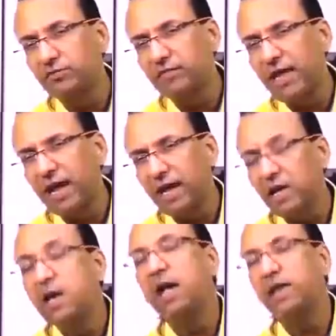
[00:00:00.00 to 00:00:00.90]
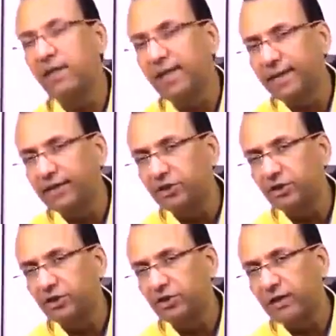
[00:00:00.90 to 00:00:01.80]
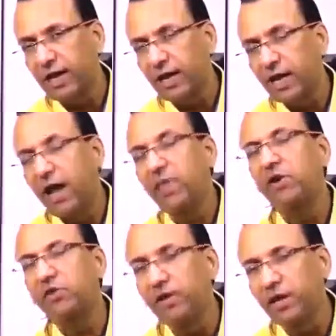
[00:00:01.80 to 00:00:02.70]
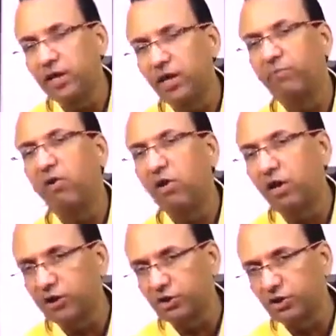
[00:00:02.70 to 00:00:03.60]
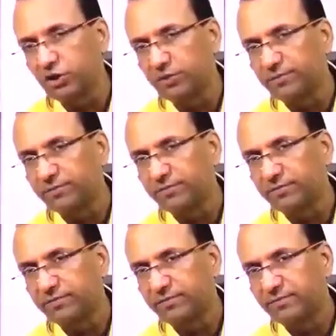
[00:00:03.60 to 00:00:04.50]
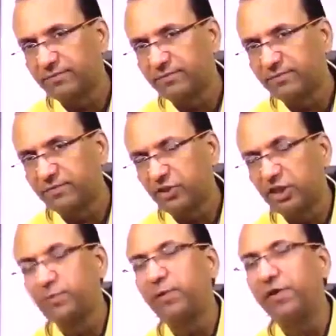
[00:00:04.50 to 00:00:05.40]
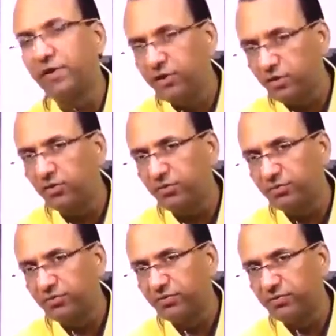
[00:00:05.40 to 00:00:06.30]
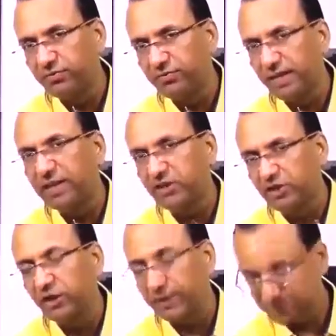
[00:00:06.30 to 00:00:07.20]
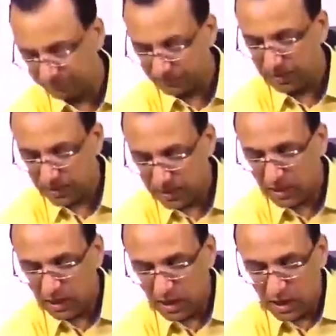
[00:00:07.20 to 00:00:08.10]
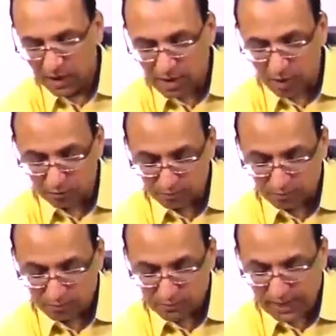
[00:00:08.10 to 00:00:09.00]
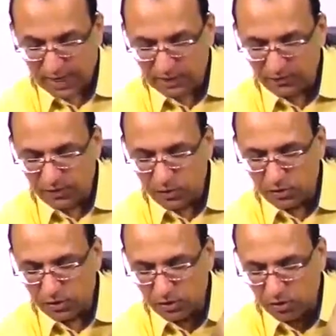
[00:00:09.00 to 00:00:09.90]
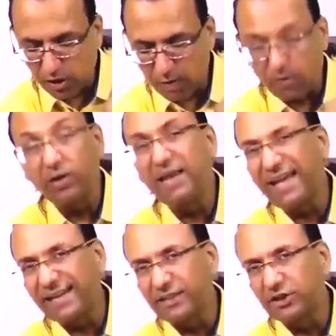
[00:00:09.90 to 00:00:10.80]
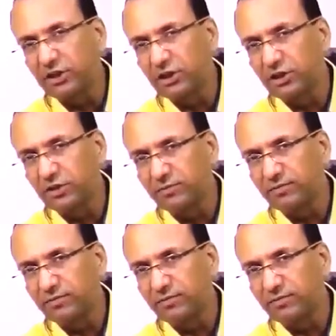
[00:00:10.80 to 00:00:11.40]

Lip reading: and in the larynx and in the trachea, bronchus, respiratory tube actually. Now, as we talk about larynx